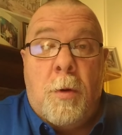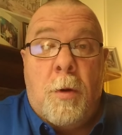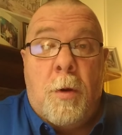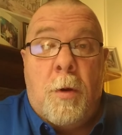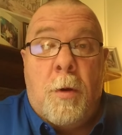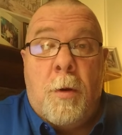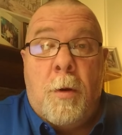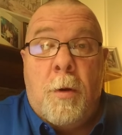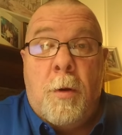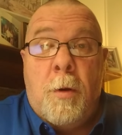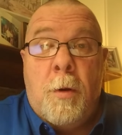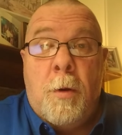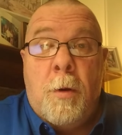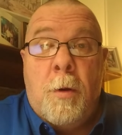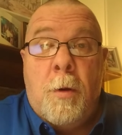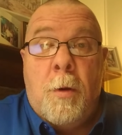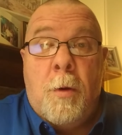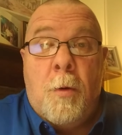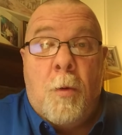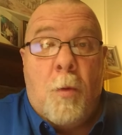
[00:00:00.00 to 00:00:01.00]
Huh?
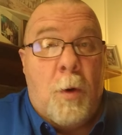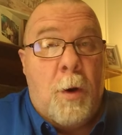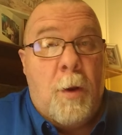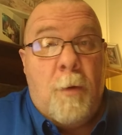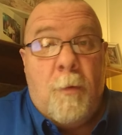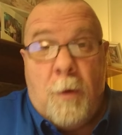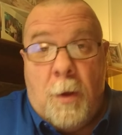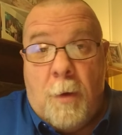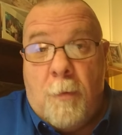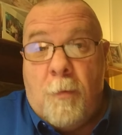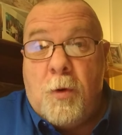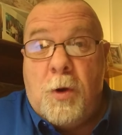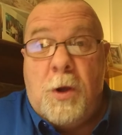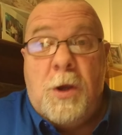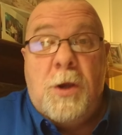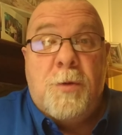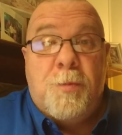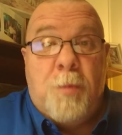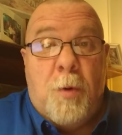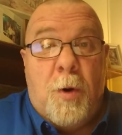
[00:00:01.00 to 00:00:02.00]
Whatever level
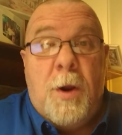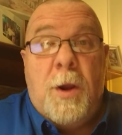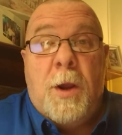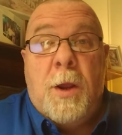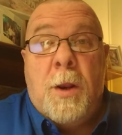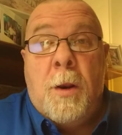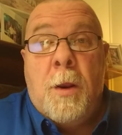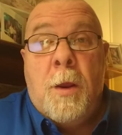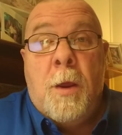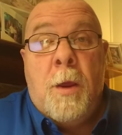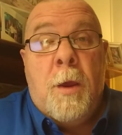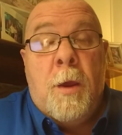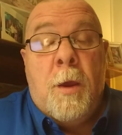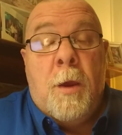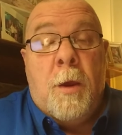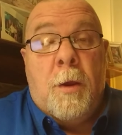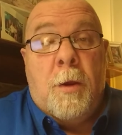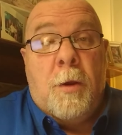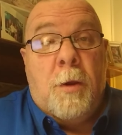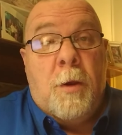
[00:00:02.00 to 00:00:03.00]
He's bringing,
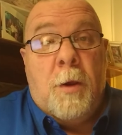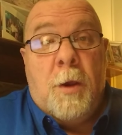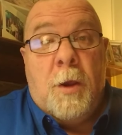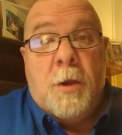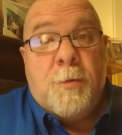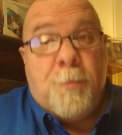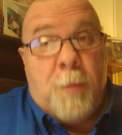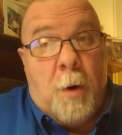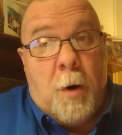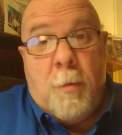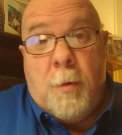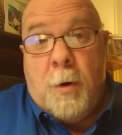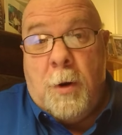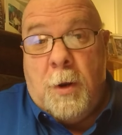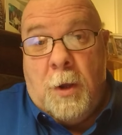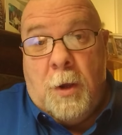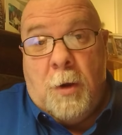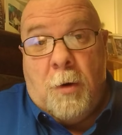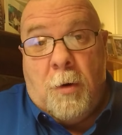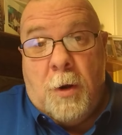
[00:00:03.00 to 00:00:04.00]
yeah, it's
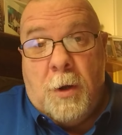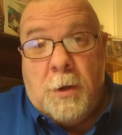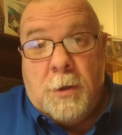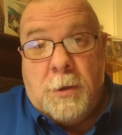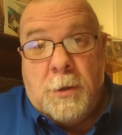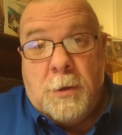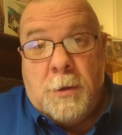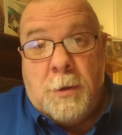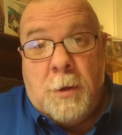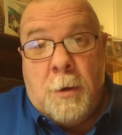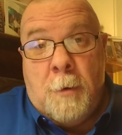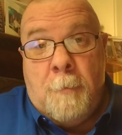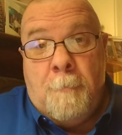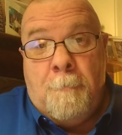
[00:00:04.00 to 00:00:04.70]
permanent increases.